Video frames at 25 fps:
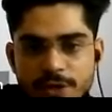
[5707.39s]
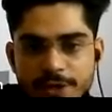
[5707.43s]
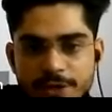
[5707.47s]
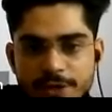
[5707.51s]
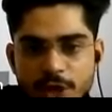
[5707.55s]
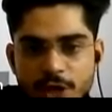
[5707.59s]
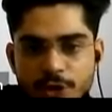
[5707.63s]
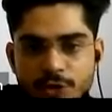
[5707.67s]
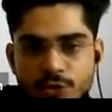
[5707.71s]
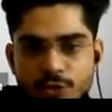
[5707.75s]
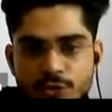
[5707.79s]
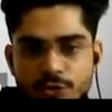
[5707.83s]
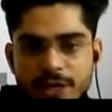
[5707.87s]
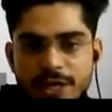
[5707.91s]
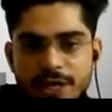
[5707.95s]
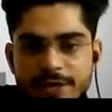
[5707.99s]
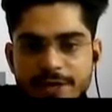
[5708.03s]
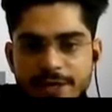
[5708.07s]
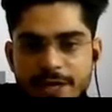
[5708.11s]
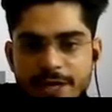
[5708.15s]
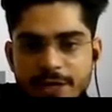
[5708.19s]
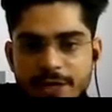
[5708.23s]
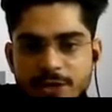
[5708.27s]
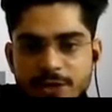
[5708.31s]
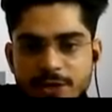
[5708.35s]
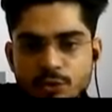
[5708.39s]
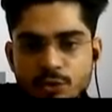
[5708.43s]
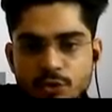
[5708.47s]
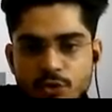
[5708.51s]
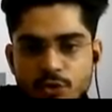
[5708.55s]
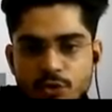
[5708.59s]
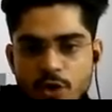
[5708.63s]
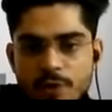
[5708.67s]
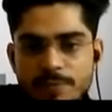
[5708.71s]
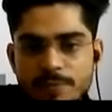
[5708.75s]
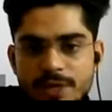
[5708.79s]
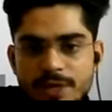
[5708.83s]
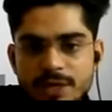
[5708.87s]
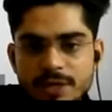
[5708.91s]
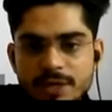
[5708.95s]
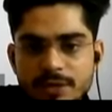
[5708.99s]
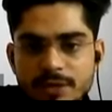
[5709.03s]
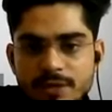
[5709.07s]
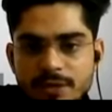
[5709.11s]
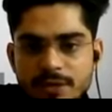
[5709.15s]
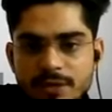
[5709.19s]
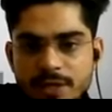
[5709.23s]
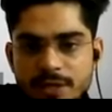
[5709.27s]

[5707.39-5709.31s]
Now you can take 2 common.